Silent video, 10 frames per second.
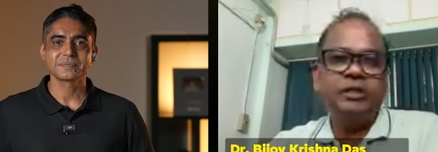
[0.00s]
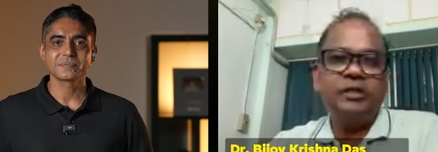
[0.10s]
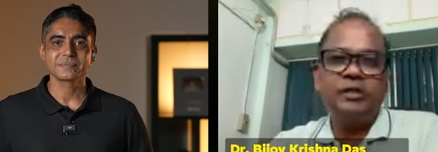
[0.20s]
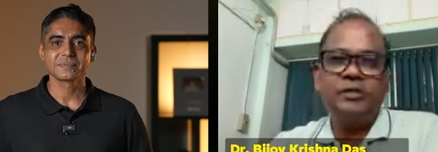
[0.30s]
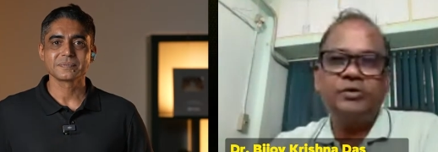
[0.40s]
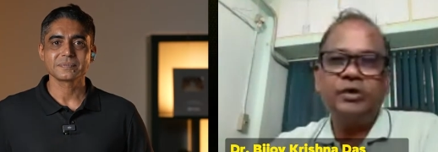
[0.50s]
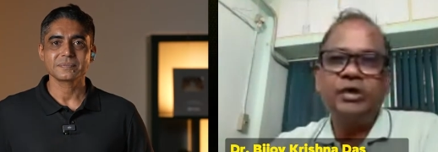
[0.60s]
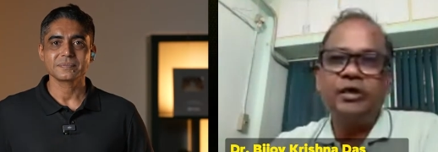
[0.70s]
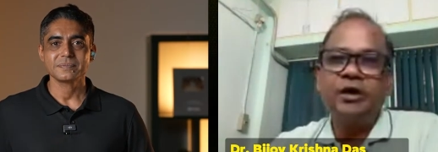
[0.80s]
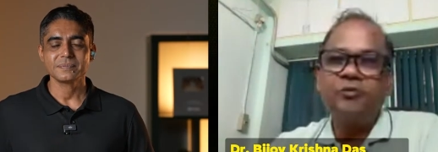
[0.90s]
Speaker 1: uh,
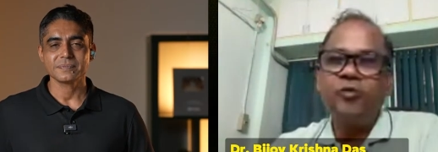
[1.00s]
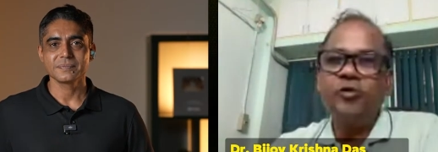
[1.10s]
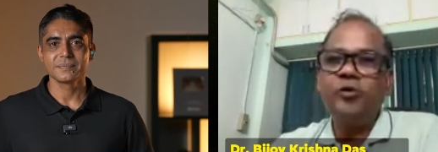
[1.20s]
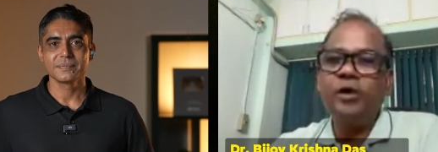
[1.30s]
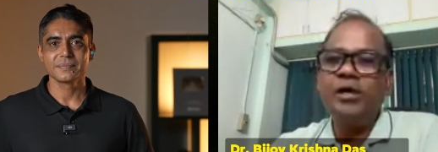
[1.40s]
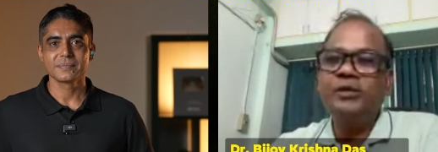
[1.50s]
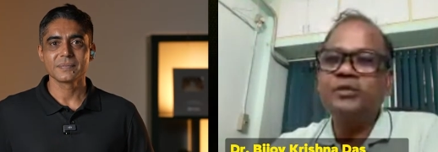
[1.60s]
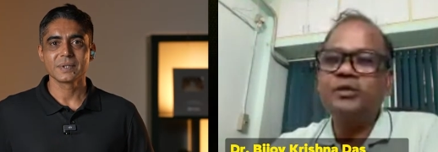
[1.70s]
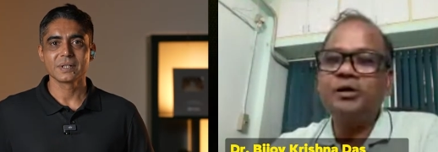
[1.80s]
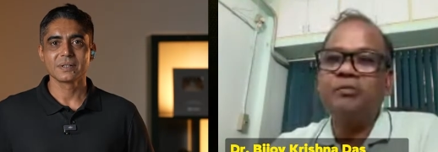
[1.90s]
silicon
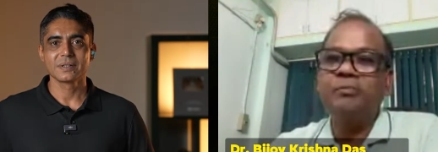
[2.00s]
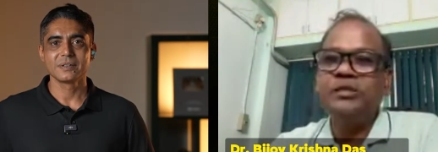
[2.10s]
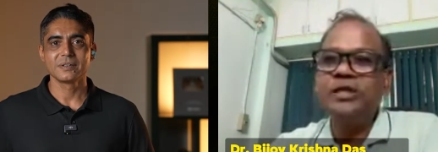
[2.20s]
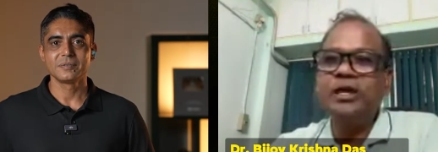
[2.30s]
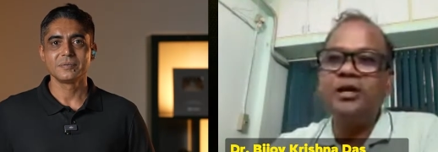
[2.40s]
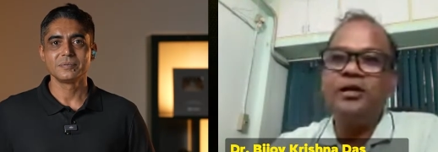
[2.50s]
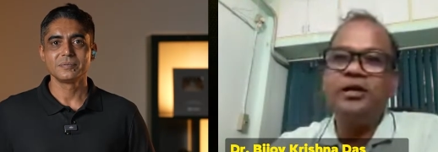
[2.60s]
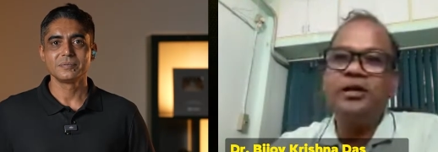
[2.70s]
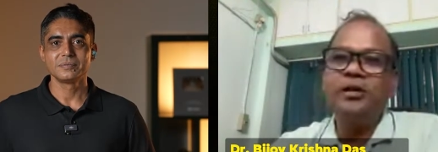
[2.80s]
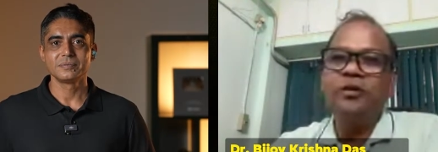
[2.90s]
photonics, uh,
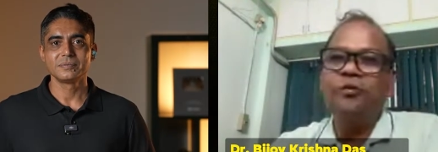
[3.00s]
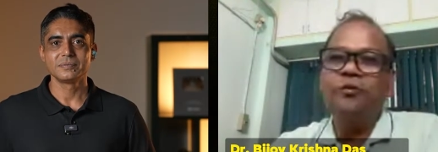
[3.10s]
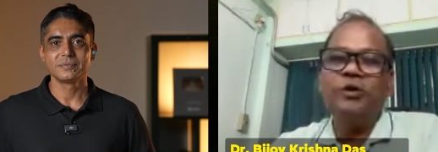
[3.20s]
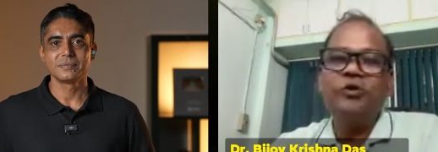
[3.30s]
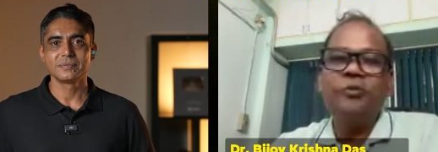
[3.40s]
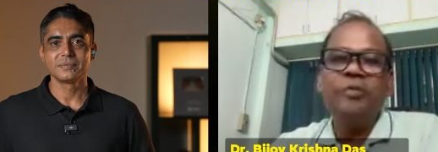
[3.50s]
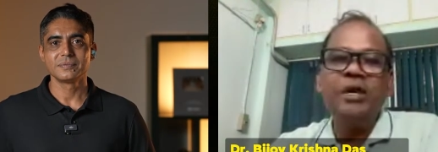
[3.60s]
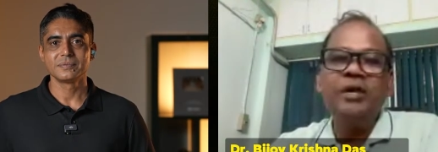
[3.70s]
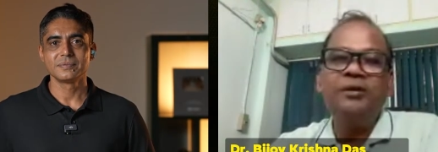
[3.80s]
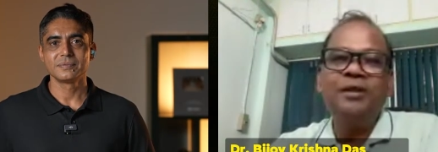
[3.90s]
basically what we
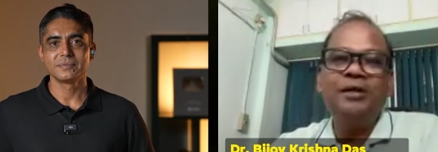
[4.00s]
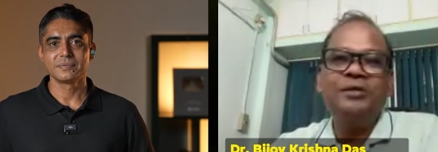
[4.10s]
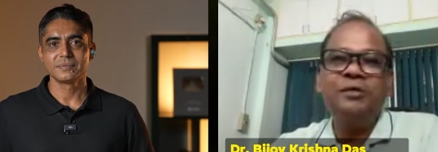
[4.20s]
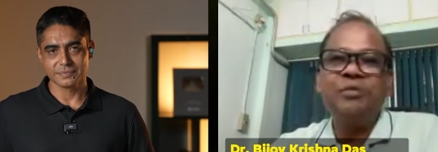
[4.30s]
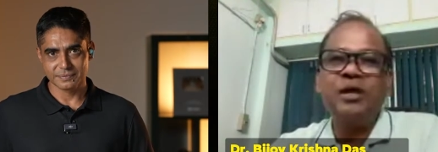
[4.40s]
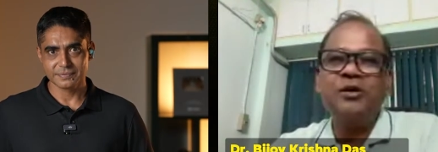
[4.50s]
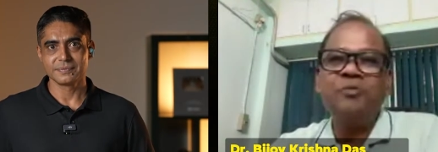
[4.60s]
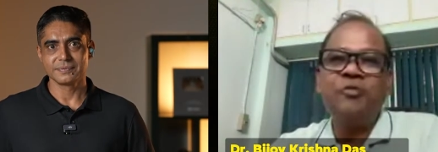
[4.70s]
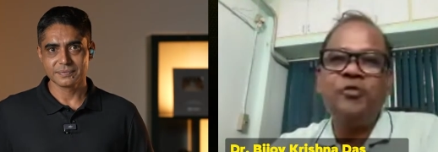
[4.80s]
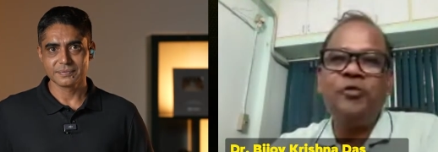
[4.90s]
mean that some kind
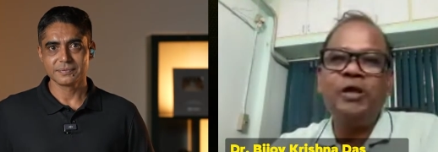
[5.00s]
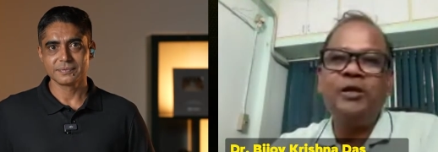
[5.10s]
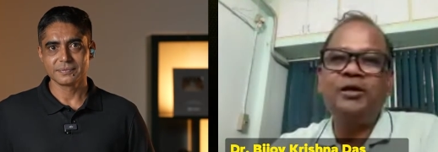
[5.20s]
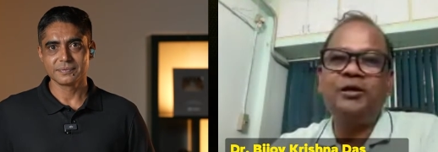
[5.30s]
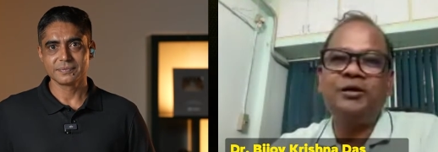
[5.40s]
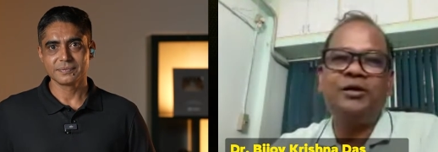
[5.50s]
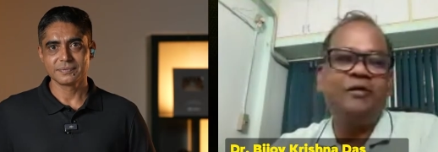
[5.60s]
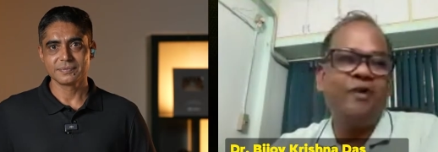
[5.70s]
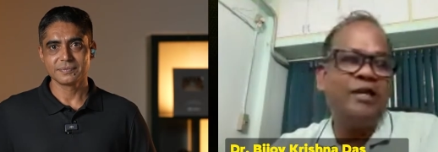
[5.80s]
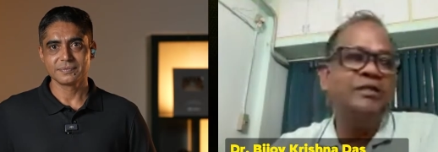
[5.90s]
of photonic
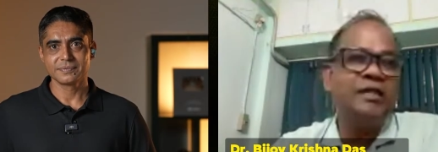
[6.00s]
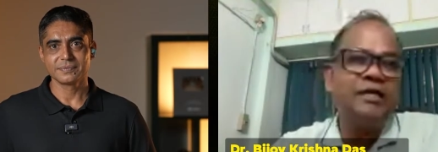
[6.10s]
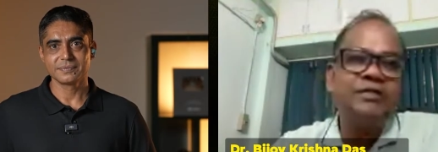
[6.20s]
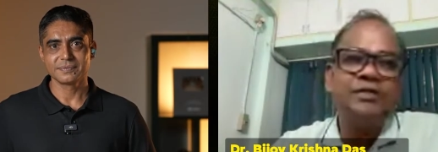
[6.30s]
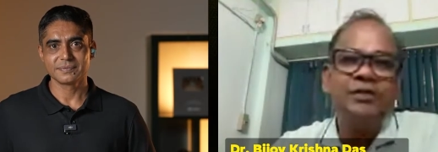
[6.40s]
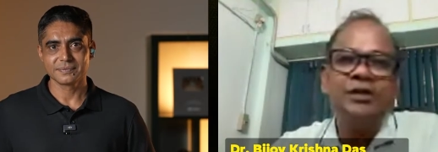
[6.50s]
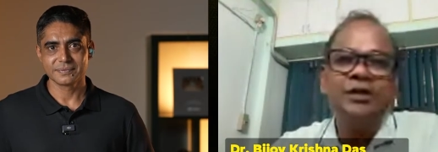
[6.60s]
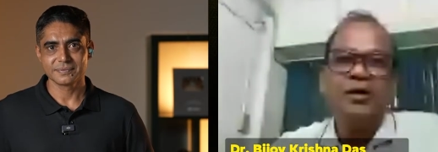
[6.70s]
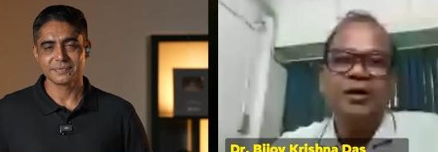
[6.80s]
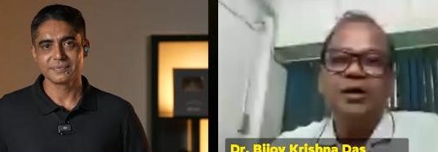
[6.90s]
devices
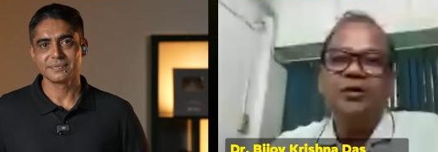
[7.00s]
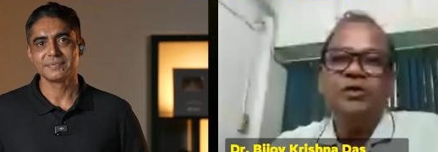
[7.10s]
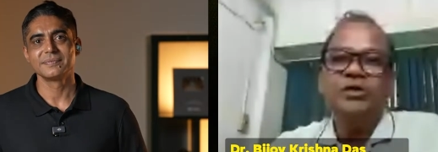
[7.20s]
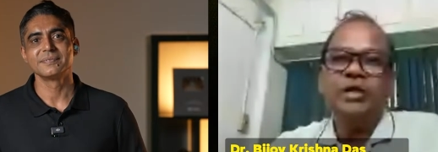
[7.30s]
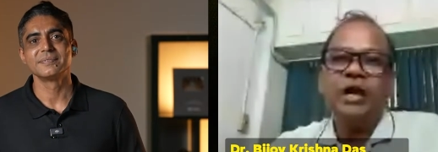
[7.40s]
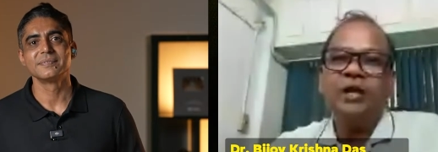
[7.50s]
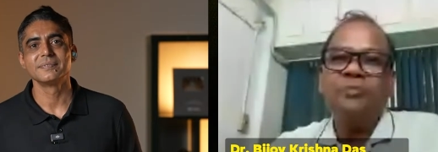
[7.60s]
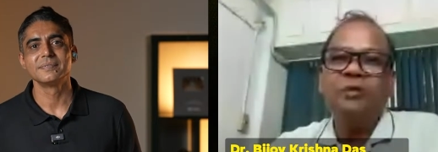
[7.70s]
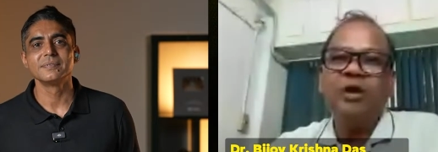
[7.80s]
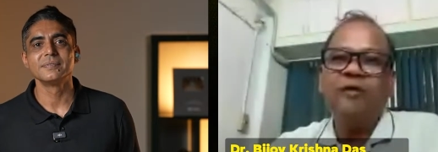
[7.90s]
which
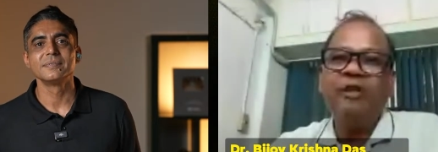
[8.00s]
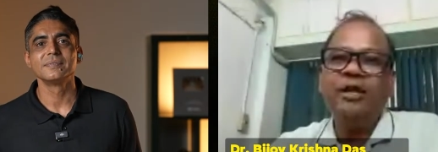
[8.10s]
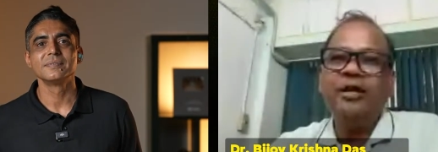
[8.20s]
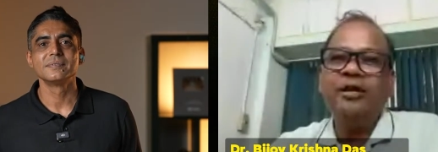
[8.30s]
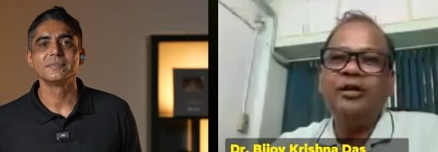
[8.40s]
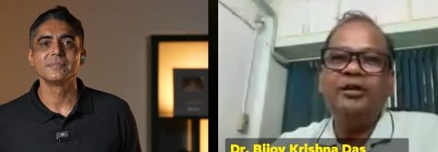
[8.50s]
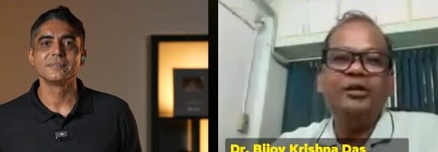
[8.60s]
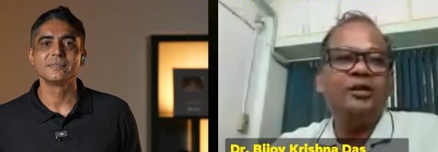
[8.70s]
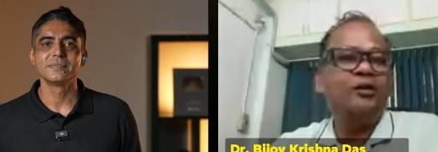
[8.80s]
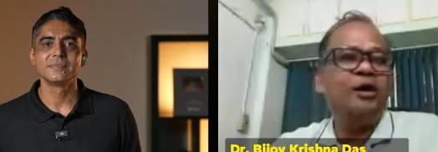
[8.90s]
can be
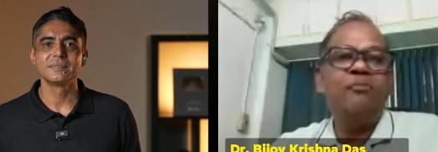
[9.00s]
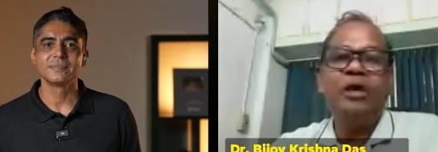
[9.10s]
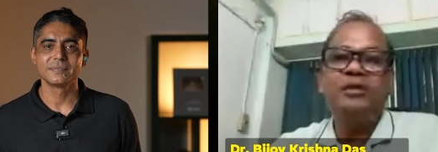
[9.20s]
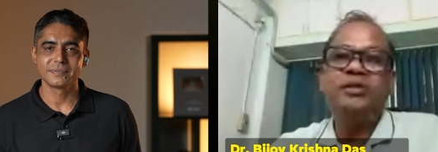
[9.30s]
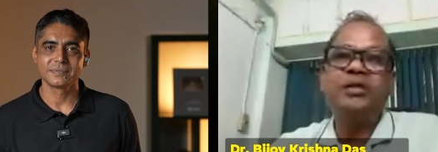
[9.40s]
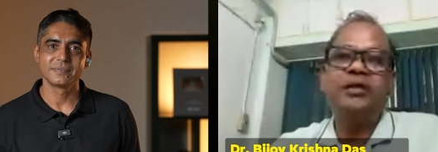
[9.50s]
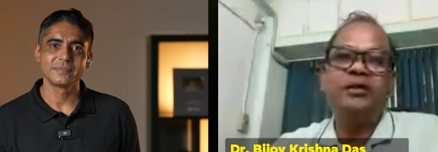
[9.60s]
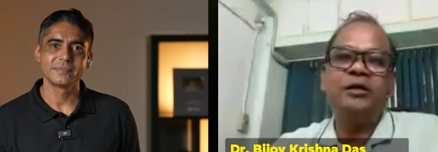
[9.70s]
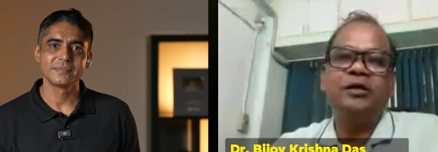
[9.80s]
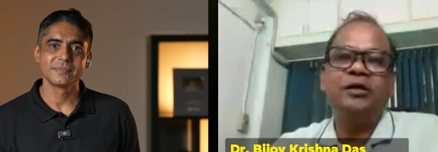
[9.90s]
fabricated in
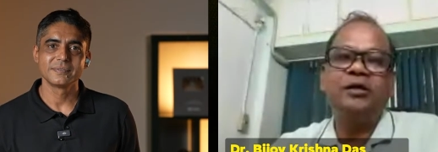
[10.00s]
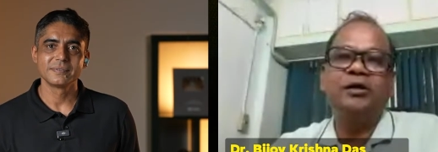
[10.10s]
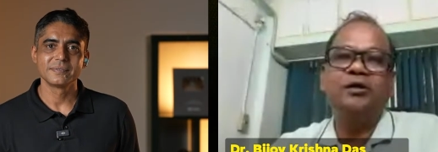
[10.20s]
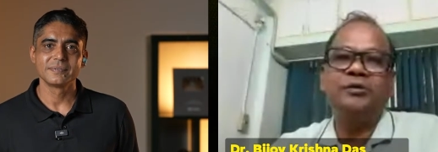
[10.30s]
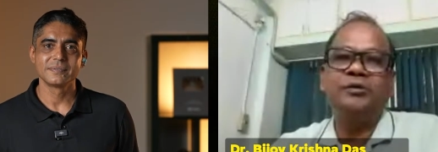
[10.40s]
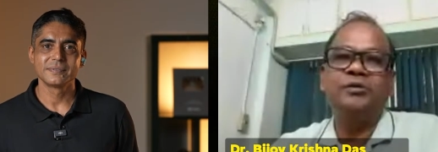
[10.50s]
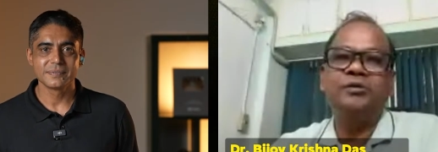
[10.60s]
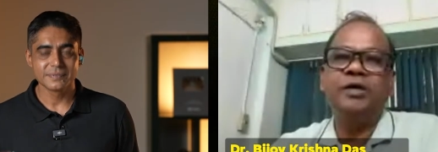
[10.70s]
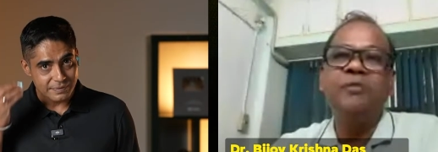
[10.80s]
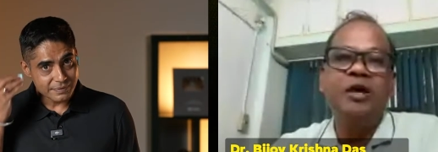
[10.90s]
conventional uh,
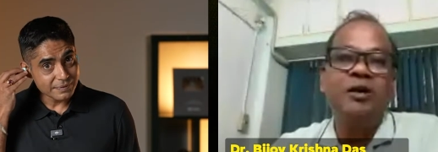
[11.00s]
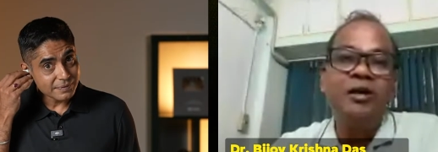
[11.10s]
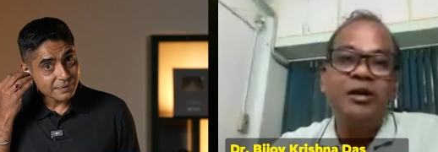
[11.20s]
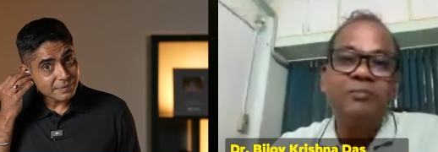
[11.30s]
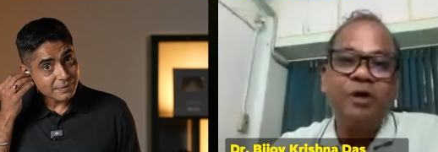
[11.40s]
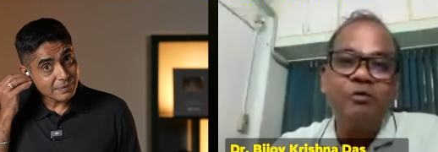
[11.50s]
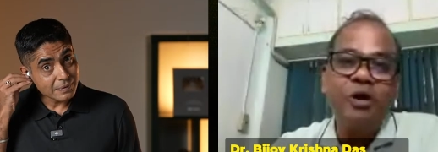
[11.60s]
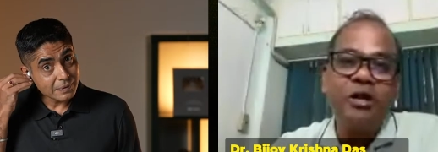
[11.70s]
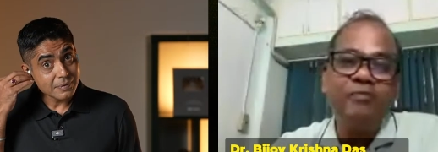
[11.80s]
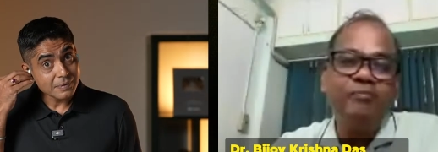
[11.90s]
semiconductor
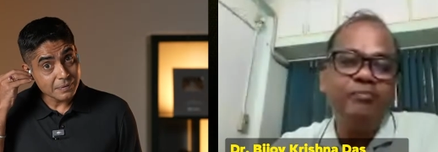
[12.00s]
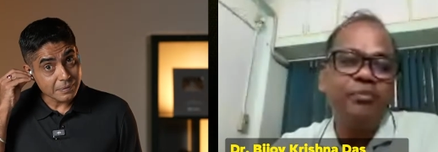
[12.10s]
foundry.